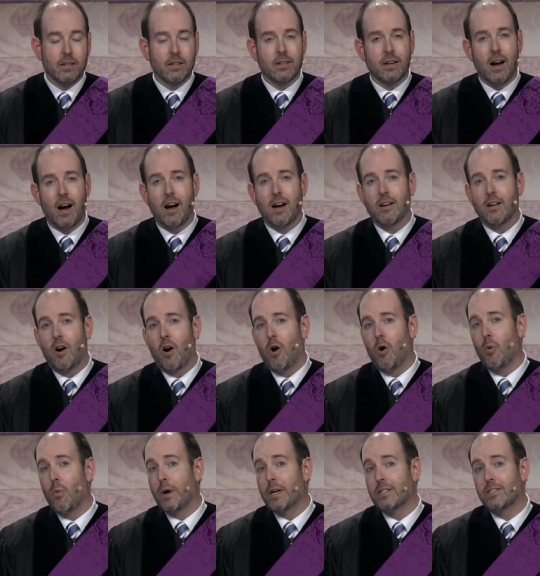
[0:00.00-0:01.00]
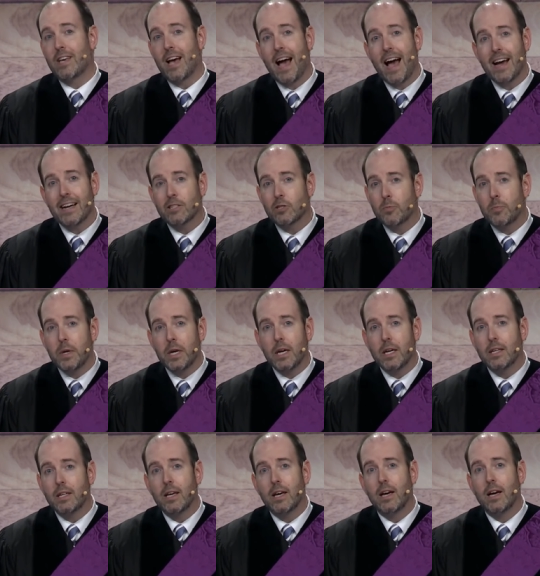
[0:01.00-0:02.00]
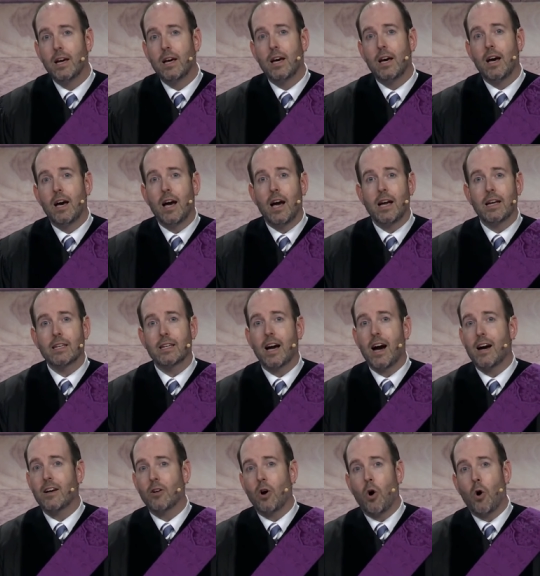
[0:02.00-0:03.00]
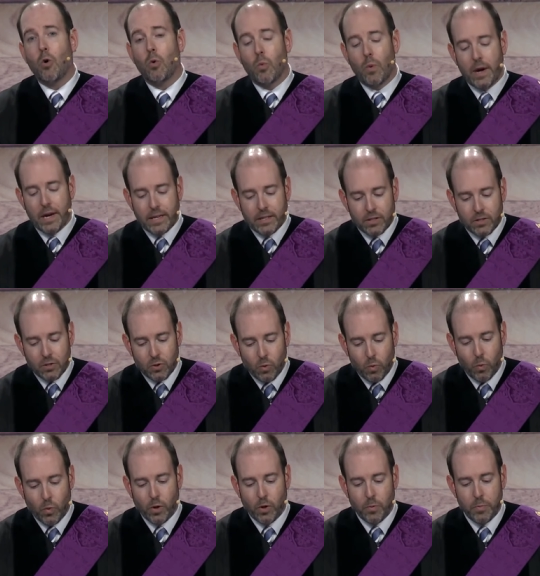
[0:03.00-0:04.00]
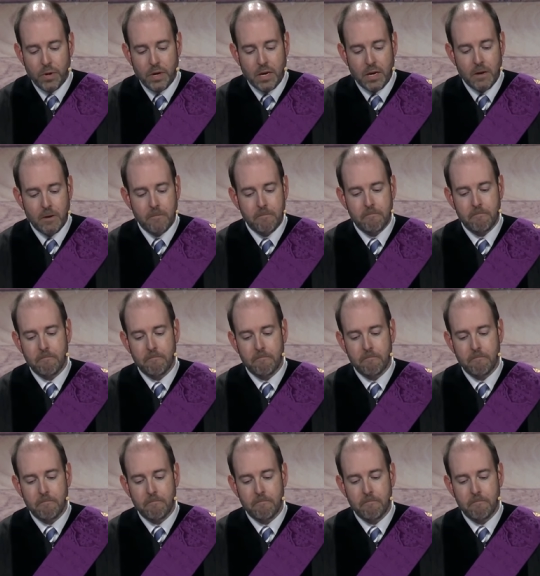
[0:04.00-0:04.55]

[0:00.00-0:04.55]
God always has been, and God always will be.